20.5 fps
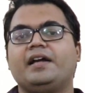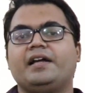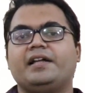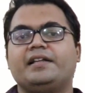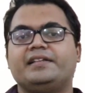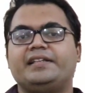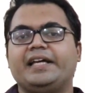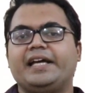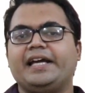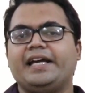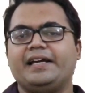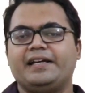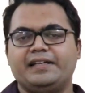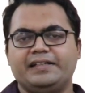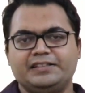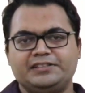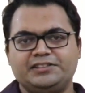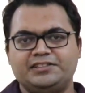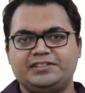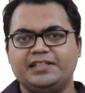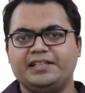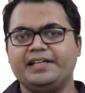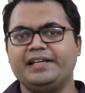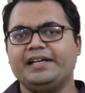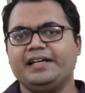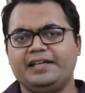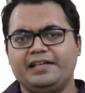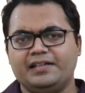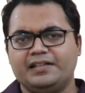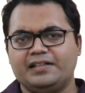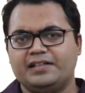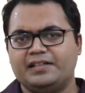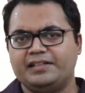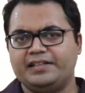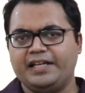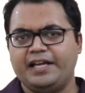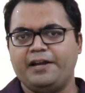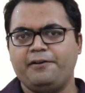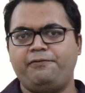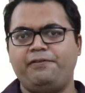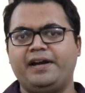They studied
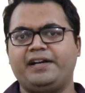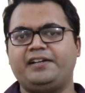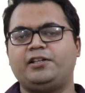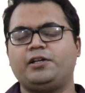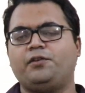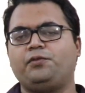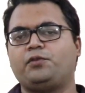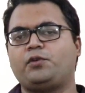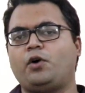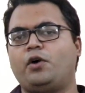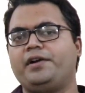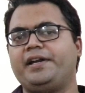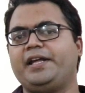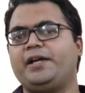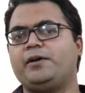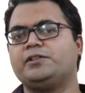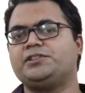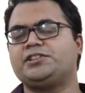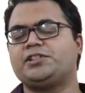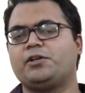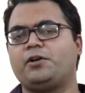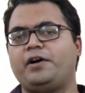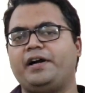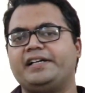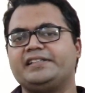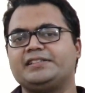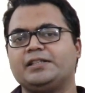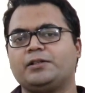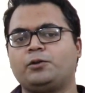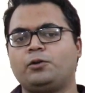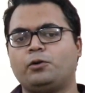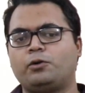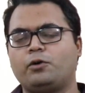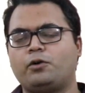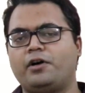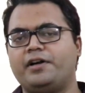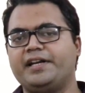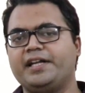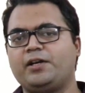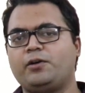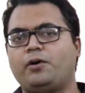the effect of corticosteroids and
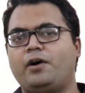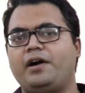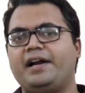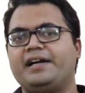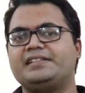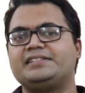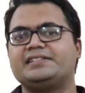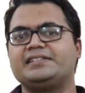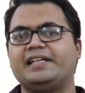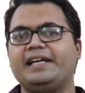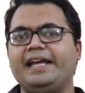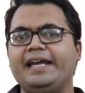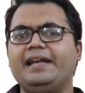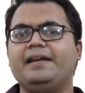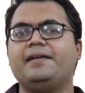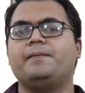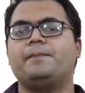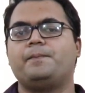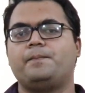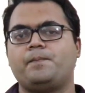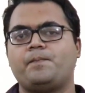glucocorticoids in